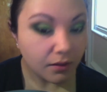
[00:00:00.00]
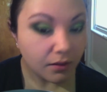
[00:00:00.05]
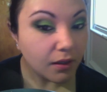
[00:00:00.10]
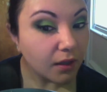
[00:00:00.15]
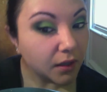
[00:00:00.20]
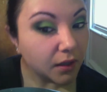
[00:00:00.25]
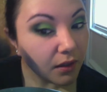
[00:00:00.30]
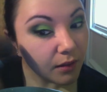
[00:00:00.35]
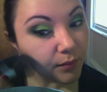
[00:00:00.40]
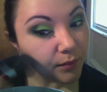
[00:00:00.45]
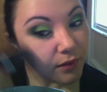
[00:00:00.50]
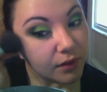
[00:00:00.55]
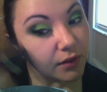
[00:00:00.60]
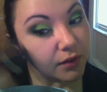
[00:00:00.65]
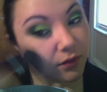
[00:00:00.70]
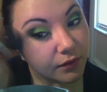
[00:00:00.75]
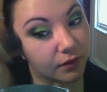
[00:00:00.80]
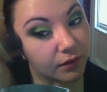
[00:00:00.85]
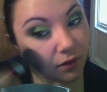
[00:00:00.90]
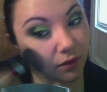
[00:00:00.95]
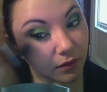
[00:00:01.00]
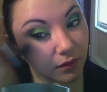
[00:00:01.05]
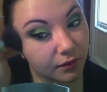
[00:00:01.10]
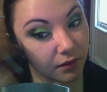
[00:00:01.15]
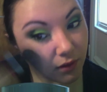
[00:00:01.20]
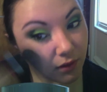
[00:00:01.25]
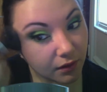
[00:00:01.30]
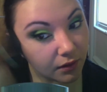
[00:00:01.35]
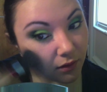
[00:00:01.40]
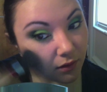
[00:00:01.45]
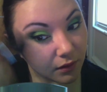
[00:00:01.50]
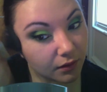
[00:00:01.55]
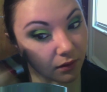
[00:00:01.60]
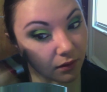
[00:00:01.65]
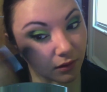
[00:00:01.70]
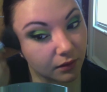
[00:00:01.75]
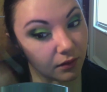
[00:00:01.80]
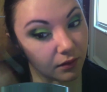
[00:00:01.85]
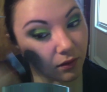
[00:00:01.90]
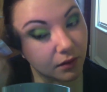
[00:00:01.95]
and I'm going to use it on the
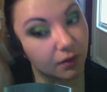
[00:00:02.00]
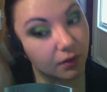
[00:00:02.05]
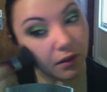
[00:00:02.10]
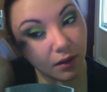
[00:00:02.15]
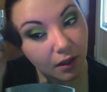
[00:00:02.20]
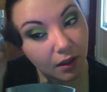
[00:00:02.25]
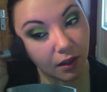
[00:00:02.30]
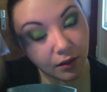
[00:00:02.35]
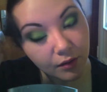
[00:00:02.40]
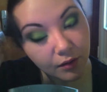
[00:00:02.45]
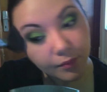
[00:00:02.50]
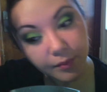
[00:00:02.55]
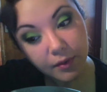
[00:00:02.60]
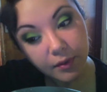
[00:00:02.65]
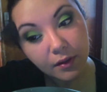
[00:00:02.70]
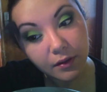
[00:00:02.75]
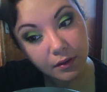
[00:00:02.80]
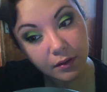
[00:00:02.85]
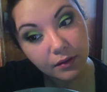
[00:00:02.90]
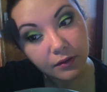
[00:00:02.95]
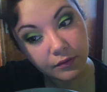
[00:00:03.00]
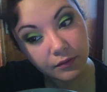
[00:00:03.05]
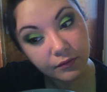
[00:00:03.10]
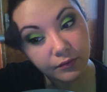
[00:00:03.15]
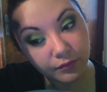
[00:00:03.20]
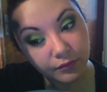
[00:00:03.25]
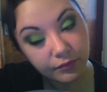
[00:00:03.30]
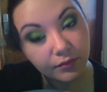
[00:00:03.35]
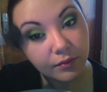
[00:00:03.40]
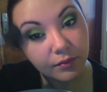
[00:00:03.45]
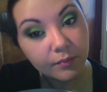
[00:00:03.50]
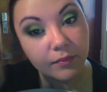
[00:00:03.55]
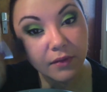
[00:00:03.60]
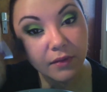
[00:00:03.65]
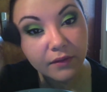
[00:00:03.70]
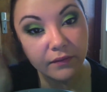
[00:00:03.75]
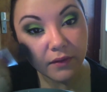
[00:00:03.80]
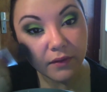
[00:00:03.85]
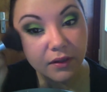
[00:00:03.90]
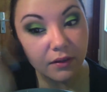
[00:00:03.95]
outer part of my
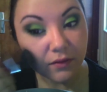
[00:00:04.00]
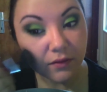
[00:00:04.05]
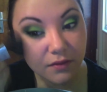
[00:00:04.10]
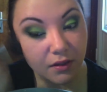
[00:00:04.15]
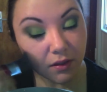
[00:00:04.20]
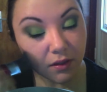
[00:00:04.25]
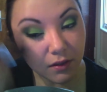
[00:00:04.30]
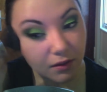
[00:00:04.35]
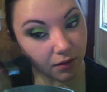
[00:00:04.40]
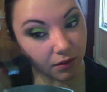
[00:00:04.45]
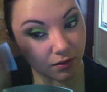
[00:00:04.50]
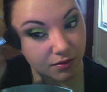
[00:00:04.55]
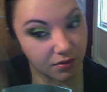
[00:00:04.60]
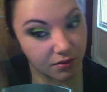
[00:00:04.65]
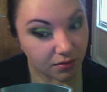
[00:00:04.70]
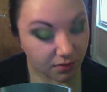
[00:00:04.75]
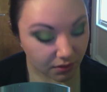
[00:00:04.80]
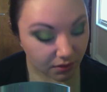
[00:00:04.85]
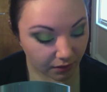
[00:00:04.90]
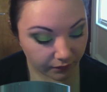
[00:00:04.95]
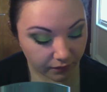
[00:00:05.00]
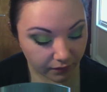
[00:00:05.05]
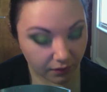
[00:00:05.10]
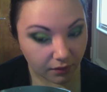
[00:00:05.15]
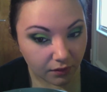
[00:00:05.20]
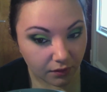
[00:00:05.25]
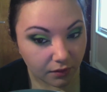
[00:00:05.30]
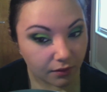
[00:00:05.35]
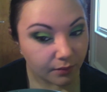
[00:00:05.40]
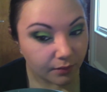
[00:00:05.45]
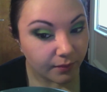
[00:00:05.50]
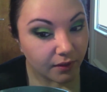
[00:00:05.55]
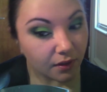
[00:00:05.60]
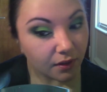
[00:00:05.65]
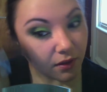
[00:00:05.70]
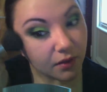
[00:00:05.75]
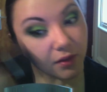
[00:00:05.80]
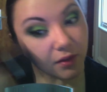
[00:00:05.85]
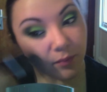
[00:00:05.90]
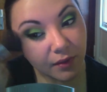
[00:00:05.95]
face just to give it a little bit
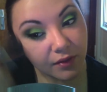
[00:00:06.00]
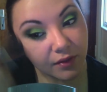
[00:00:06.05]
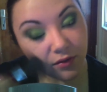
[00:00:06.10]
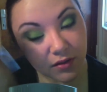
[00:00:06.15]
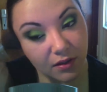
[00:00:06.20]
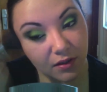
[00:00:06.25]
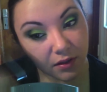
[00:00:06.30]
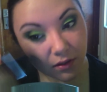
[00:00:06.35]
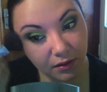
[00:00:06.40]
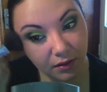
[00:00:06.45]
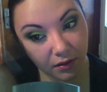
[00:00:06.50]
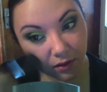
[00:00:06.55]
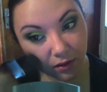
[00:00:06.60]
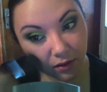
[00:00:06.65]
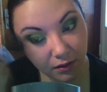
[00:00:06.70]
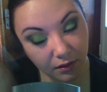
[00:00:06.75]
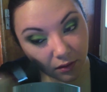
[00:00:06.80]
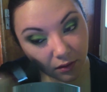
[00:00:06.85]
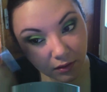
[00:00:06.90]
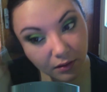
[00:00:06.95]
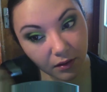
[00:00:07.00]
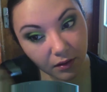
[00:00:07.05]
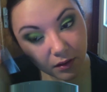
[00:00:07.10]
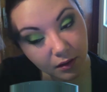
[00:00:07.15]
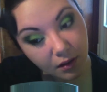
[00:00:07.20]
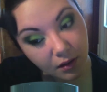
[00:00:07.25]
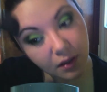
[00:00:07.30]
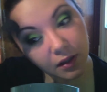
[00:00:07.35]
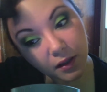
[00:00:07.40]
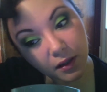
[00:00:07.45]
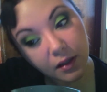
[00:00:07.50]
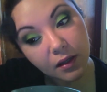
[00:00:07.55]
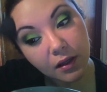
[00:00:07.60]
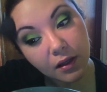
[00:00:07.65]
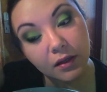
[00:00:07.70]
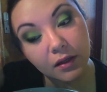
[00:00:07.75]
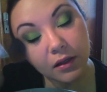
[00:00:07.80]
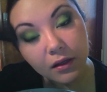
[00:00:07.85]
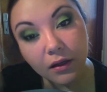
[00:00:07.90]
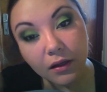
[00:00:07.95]
of dimension
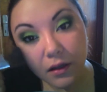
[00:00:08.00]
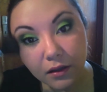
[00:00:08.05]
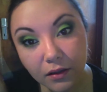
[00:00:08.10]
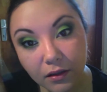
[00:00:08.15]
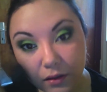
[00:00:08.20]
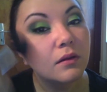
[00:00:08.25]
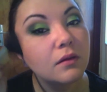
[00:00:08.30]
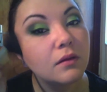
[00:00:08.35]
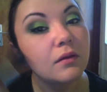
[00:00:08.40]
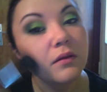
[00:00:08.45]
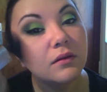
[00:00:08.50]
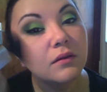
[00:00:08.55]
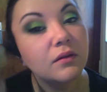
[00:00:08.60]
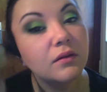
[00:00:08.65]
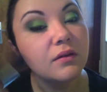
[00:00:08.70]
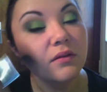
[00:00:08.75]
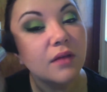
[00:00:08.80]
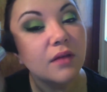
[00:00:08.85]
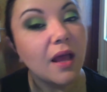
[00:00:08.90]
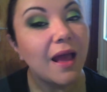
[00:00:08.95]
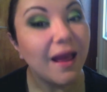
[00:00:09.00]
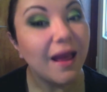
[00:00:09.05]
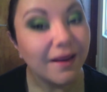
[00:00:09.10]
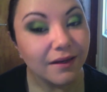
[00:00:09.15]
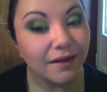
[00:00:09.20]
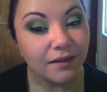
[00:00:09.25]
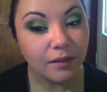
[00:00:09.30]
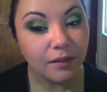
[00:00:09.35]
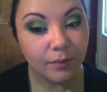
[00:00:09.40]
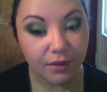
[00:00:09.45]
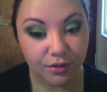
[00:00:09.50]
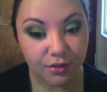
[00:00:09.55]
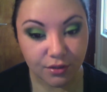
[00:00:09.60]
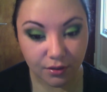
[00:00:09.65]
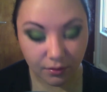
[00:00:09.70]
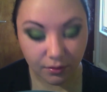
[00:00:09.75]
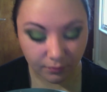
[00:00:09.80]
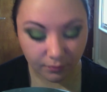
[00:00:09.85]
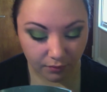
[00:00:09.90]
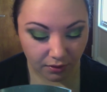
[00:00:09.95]
and color. Just adding dimension.
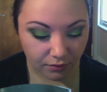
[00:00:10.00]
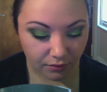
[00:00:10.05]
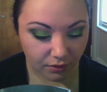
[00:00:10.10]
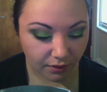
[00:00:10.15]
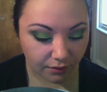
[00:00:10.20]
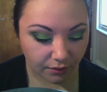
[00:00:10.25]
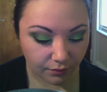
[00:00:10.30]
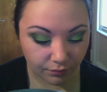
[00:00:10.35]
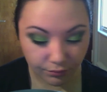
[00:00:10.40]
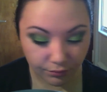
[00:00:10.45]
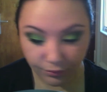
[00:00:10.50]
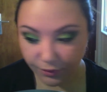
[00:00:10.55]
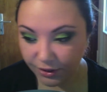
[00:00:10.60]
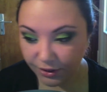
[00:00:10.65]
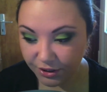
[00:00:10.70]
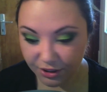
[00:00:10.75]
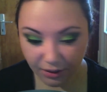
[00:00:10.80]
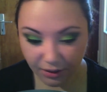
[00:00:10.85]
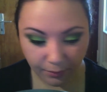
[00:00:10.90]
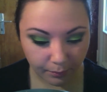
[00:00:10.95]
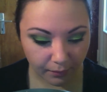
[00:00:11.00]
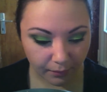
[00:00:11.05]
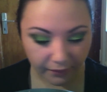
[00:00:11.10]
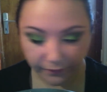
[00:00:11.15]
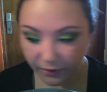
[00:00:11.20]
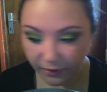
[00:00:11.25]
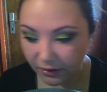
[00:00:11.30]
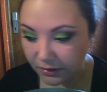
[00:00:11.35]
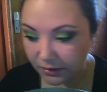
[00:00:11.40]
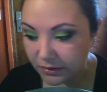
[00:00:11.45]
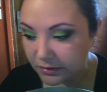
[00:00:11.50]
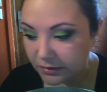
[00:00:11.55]
I'm not trying to reshape my face.